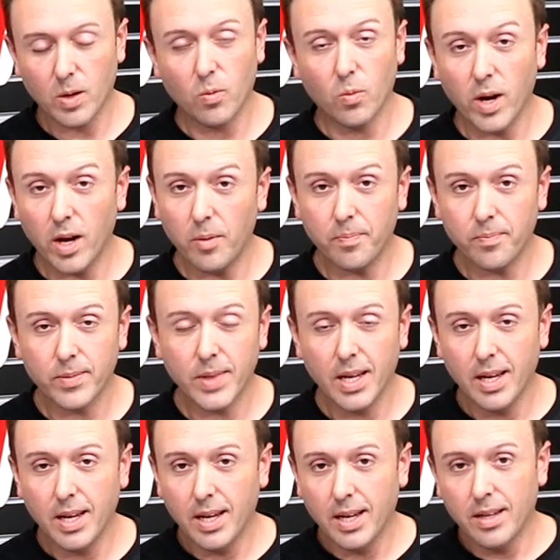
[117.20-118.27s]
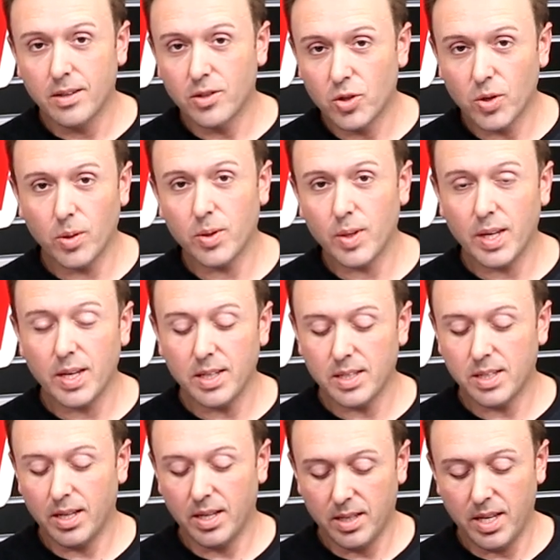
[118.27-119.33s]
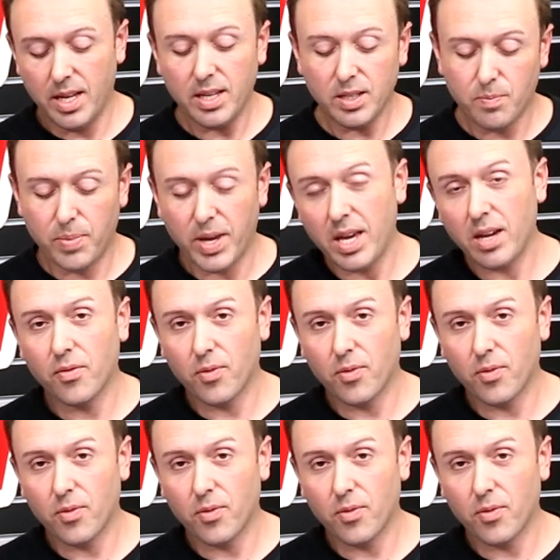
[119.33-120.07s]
Well, the truth is these big